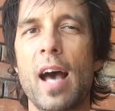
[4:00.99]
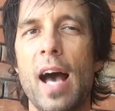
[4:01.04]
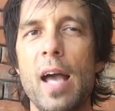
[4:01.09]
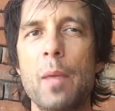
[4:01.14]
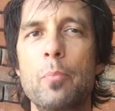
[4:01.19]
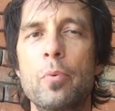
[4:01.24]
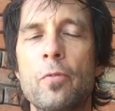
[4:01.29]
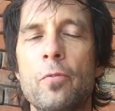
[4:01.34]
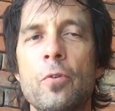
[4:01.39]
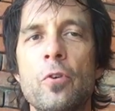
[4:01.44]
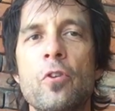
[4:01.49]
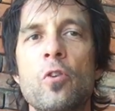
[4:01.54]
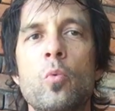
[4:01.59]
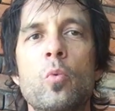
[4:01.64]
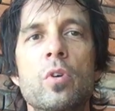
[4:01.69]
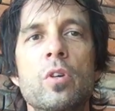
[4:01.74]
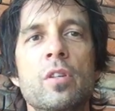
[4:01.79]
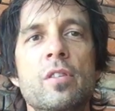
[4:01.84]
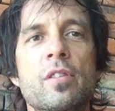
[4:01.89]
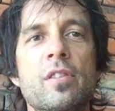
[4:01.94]
I prefer the
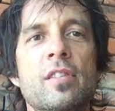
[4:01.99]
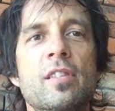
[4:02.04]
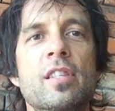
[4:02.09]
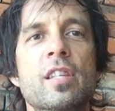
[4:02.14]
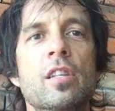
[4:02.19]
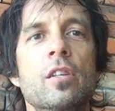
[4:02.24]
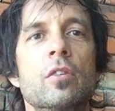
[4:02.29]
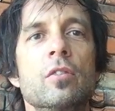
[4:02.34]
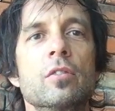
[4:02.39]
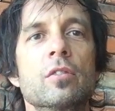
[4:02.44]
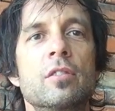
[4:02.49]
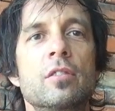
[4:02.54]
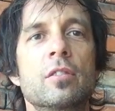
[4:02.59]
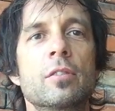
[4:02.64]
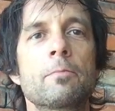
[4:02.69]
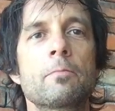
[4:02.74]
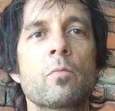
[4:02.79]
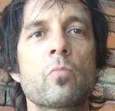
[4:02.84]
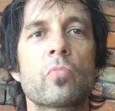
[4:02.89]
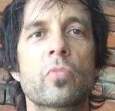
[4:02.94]
word
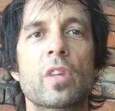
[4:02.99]
seals.